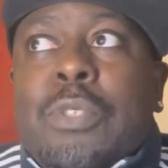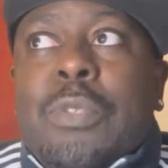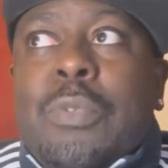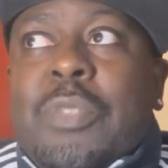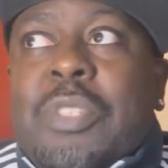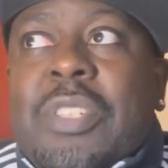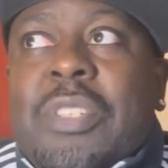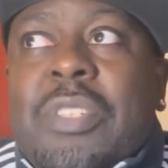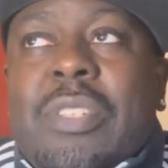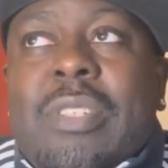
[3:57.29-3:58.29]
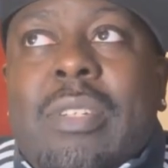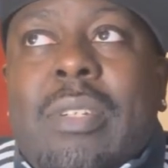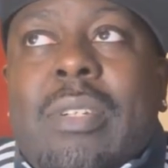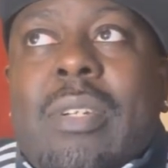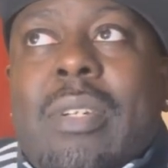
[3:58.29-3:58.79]
to just,
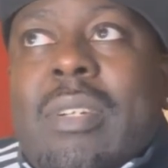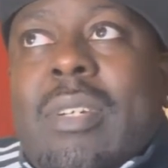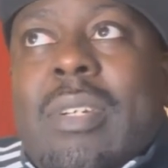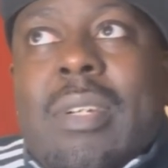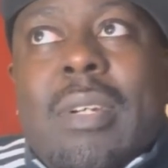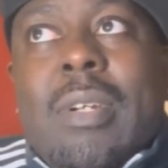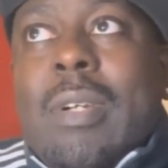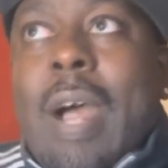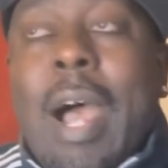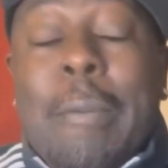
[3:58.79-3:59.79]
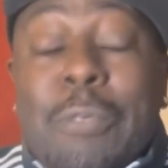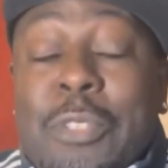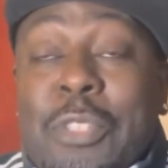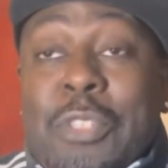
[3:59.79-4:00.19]
I was